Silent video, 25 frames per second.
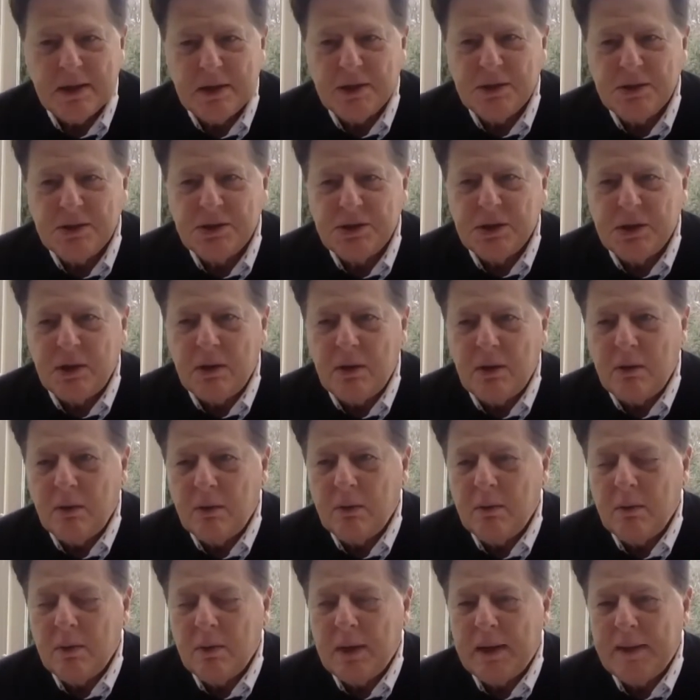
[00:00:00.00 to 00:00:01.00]

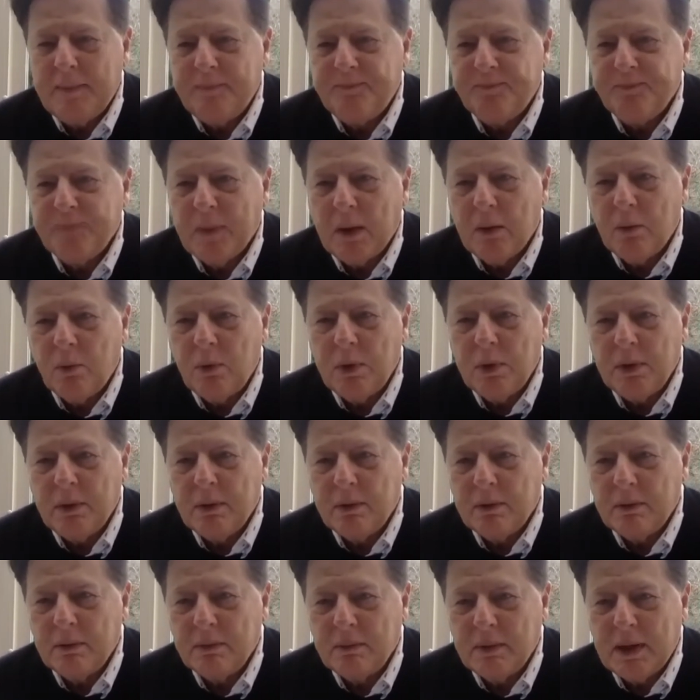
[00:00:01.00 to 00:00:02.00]
So
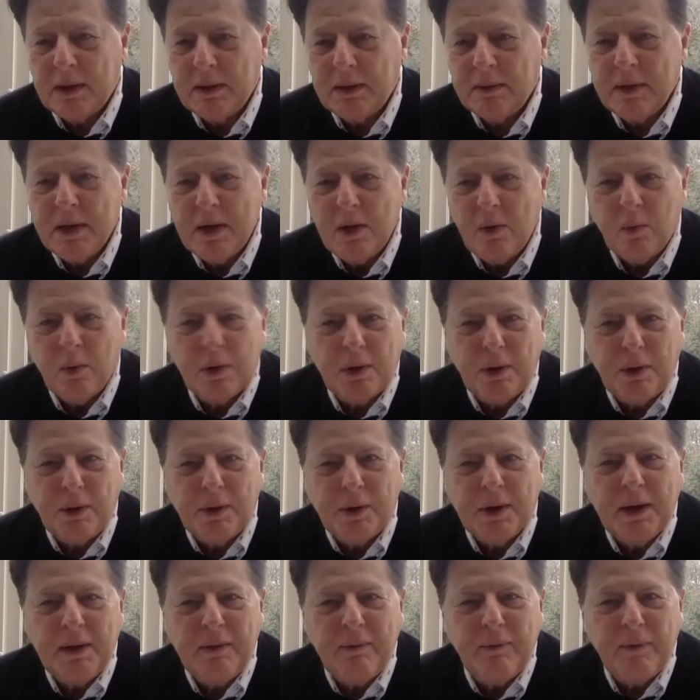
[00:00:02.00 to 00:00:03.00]
we're
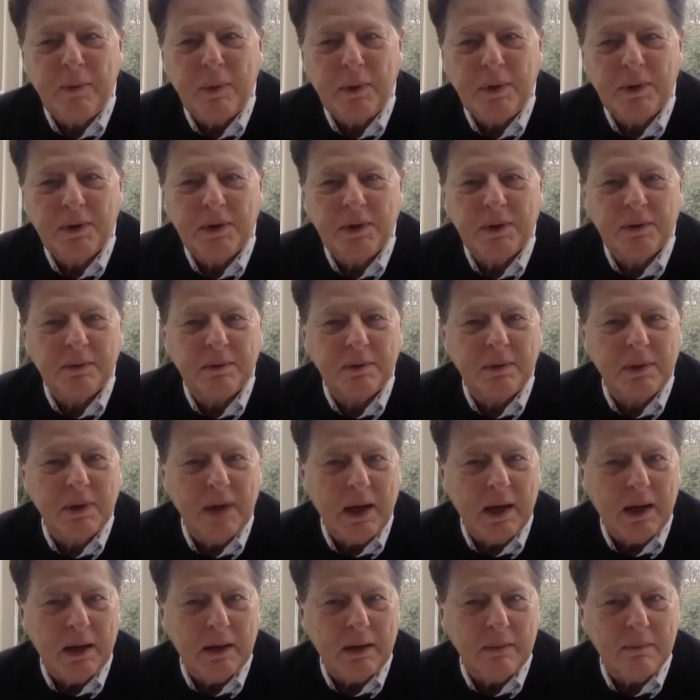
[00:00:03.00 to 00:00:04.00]
looking forward to
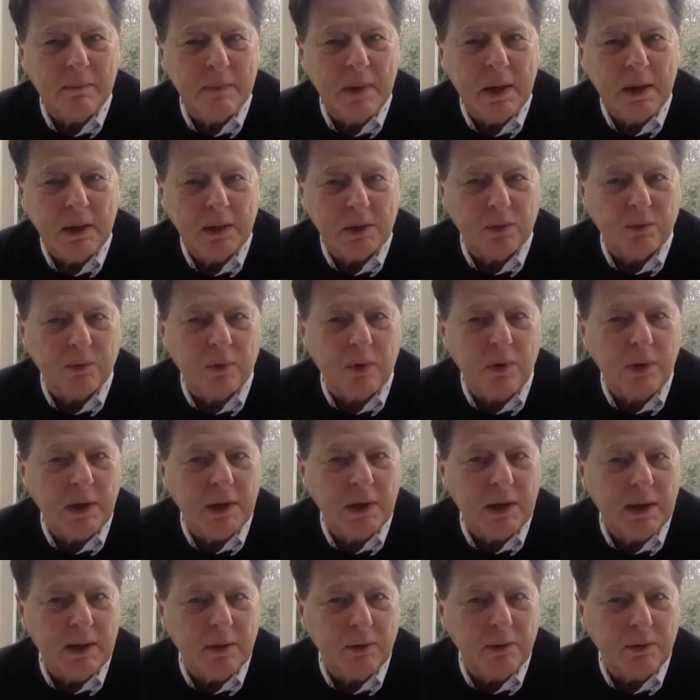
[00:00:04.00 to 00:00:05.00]

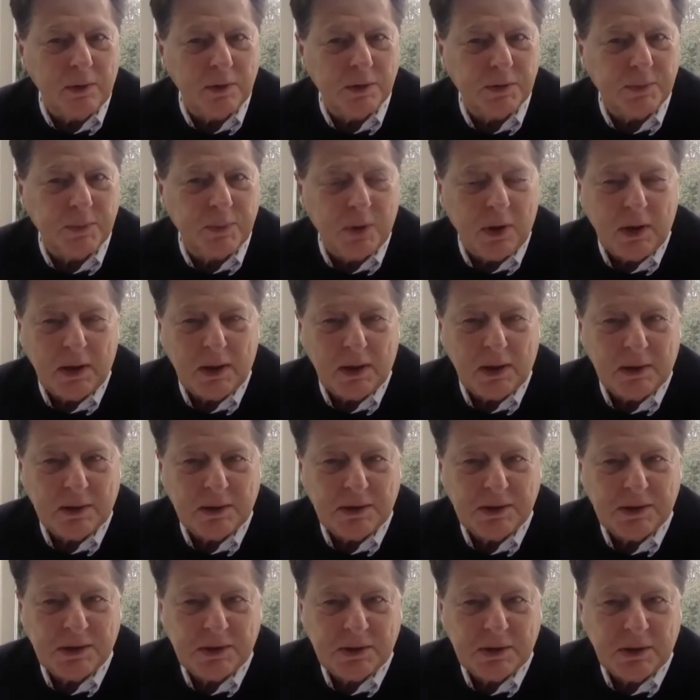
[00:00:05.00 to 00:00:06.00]
rolling out those
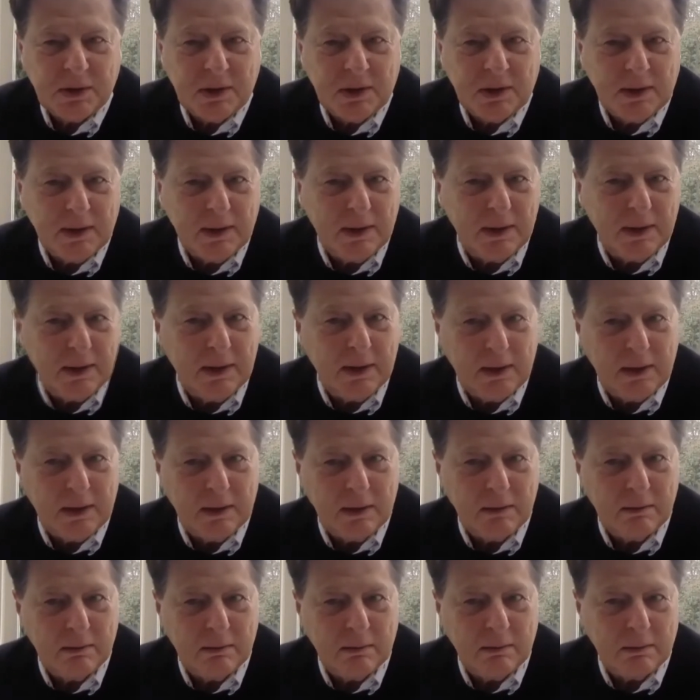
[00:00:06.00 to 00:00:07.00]
products
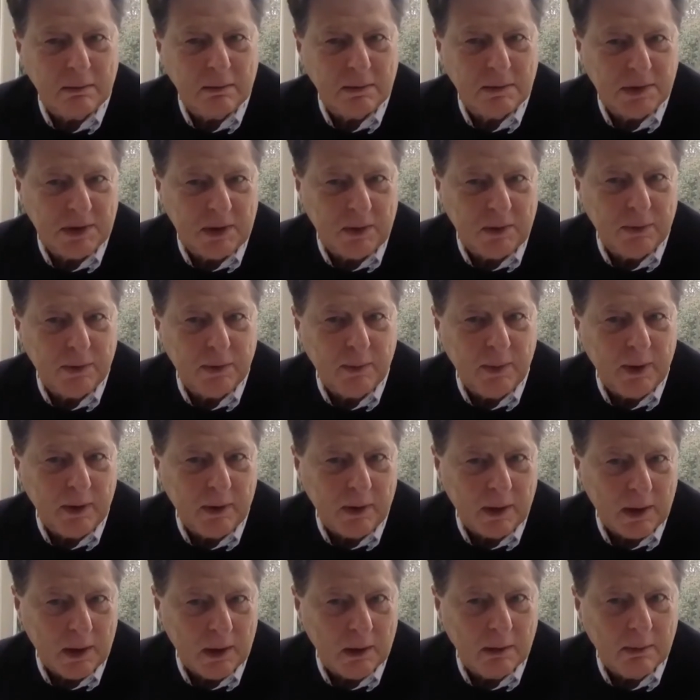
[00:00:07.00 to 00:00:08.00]
in South
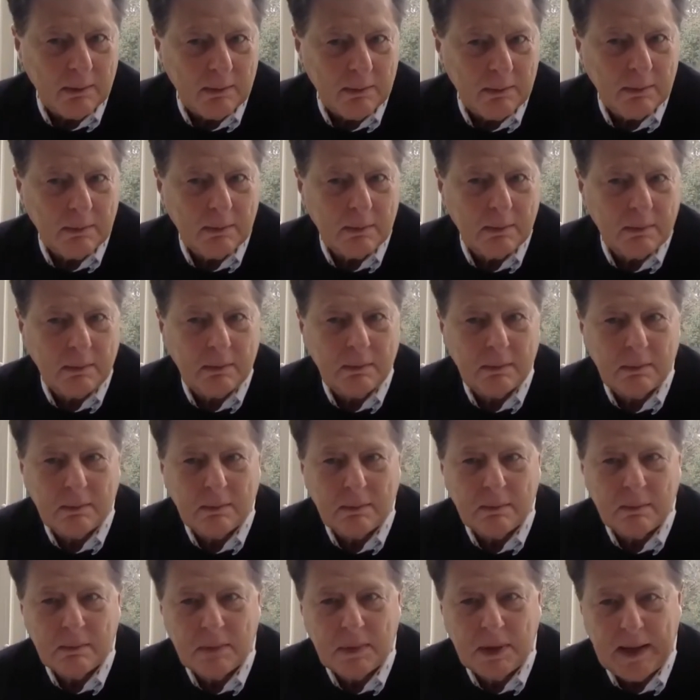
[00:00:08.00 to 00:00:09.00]
America,
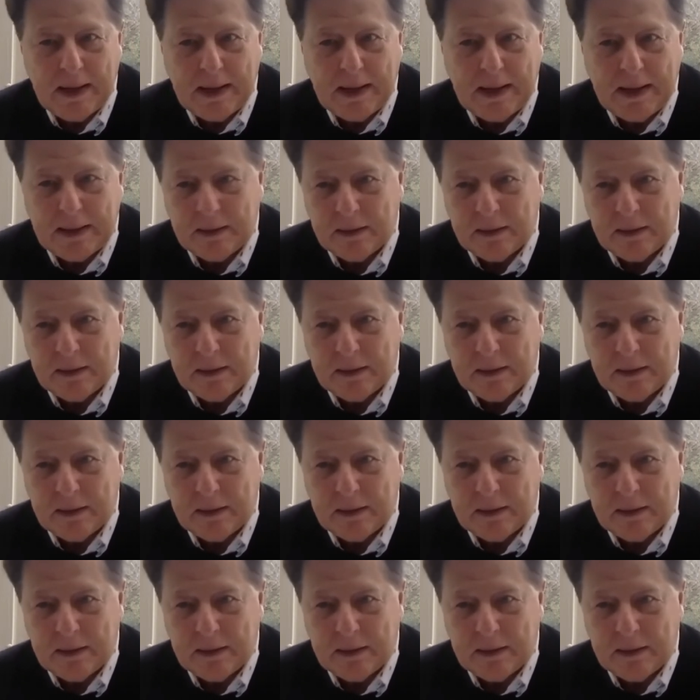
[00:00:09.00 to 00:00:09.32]
Latin